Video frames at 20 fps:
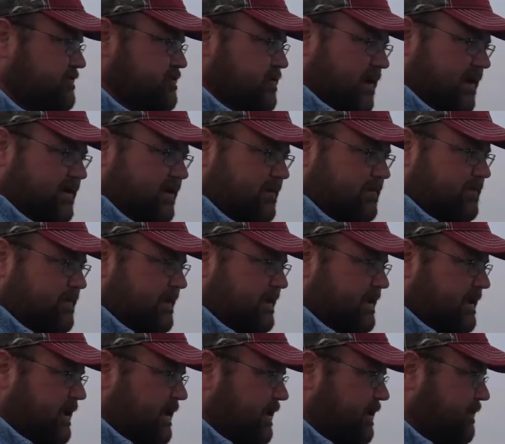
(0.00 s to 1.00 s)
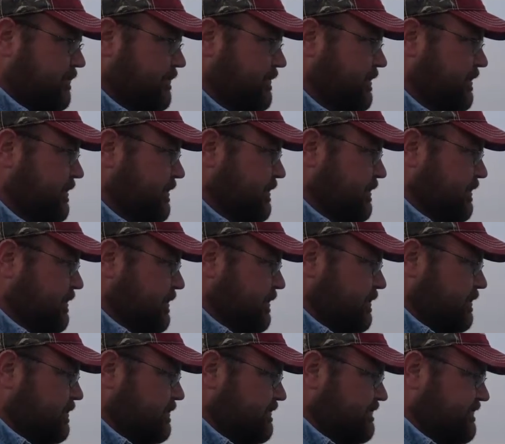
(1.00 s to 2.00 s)
Trilene Big Game,
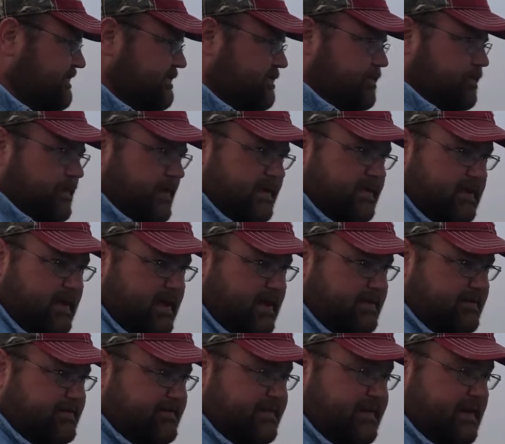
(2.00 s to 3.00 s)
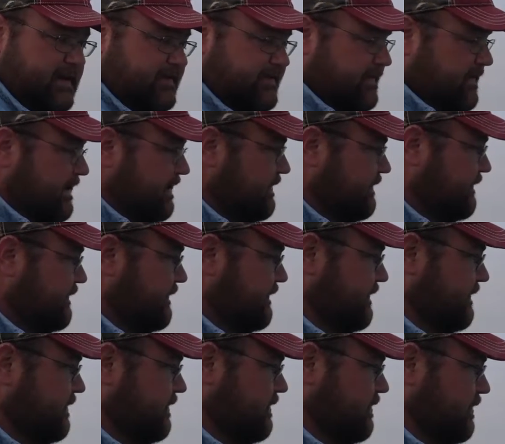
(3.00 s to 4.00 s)
P-Line CXX,
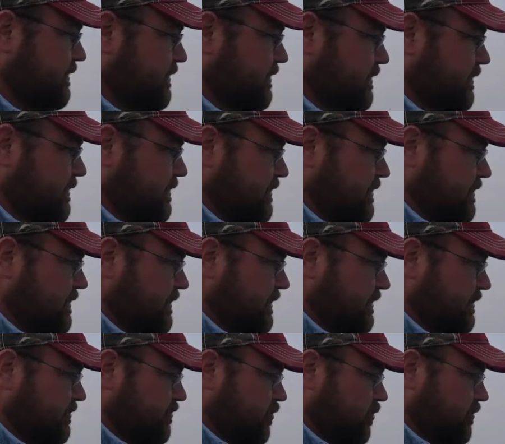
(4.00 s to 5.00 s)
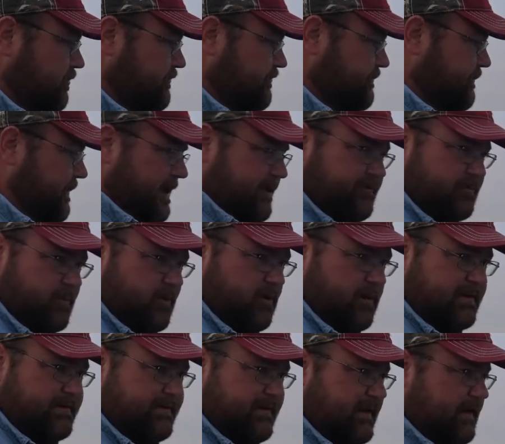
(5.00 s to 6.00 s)
and of course Bass
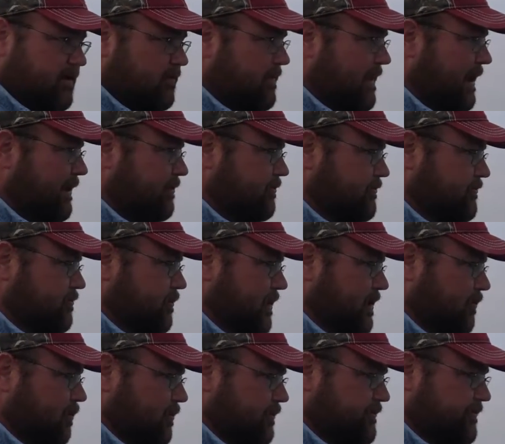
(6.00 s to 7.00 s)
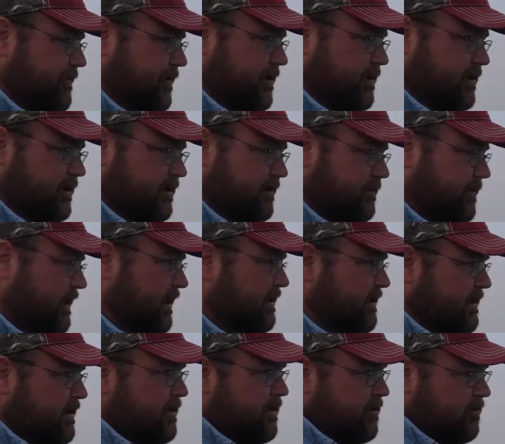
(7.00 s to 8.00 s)
Pro XL mono as well works very good. But
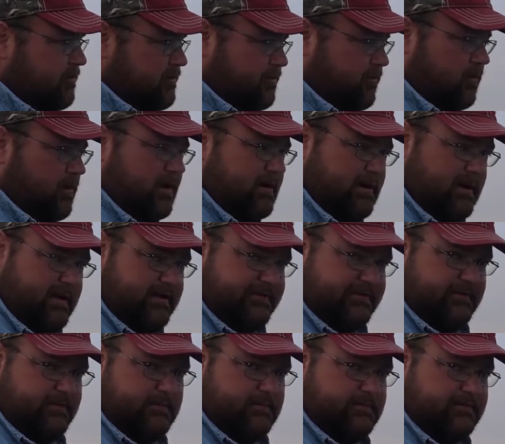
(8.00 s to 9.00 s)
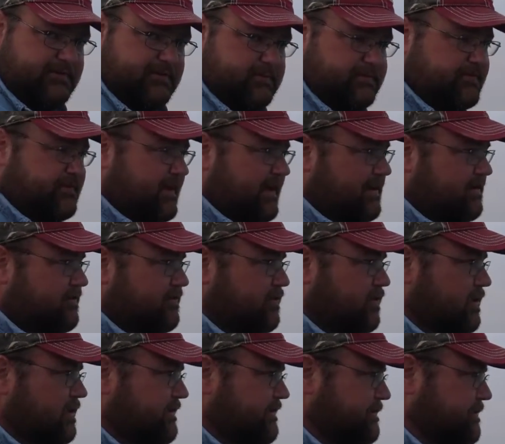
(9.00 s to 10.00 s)
when the water has some stain
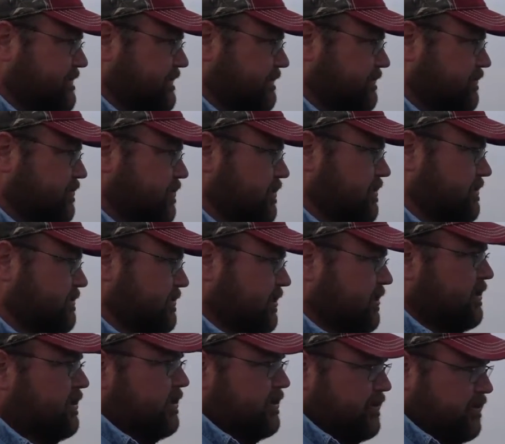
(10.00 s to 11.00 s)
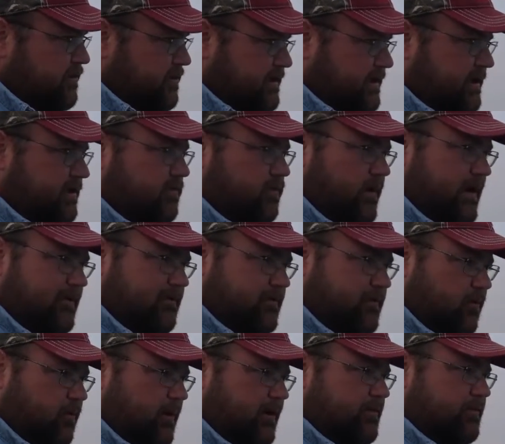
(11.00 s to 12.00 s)
to it, some tint to it, you can get away
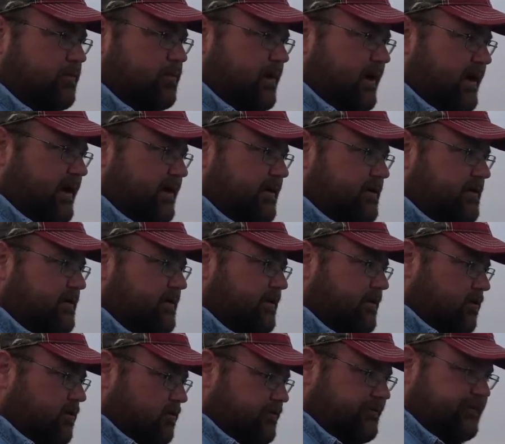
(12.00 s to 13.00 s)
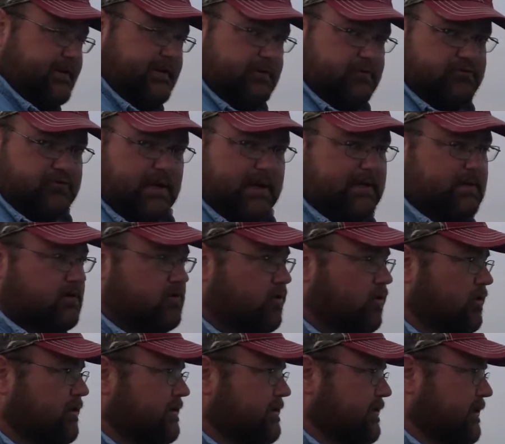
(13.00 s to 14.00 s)
with running braid, set your drag
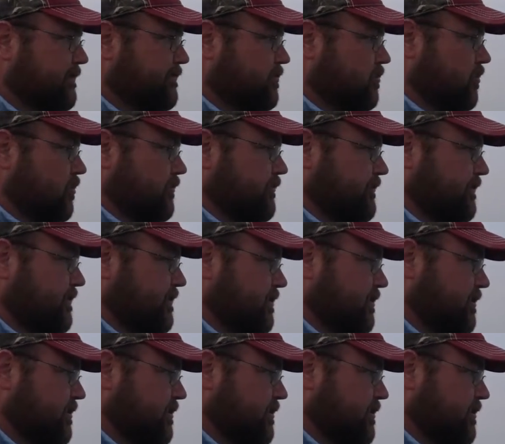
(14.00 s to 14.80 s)
accordingly, of course.